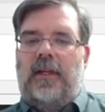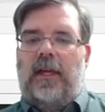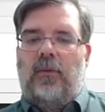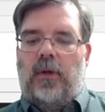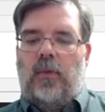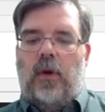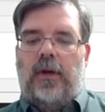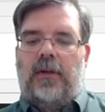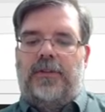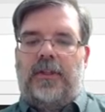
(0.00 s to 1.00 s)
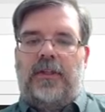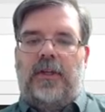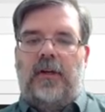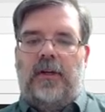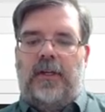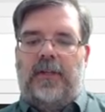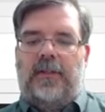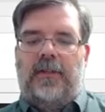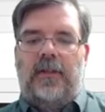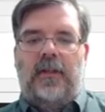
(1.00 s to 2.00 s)
It requires a target,
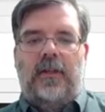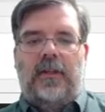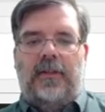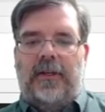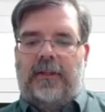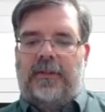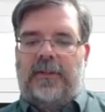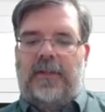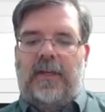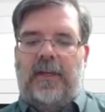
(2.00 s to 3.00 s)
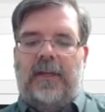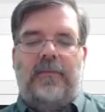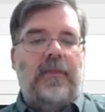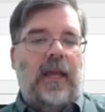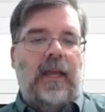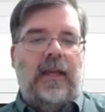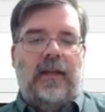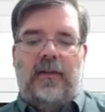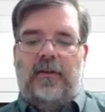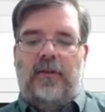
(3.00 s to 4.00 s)
delta time,
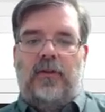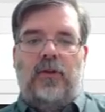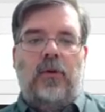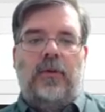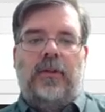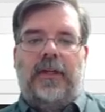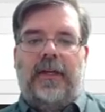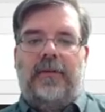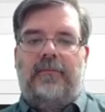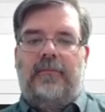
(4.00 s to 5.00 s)
and total time.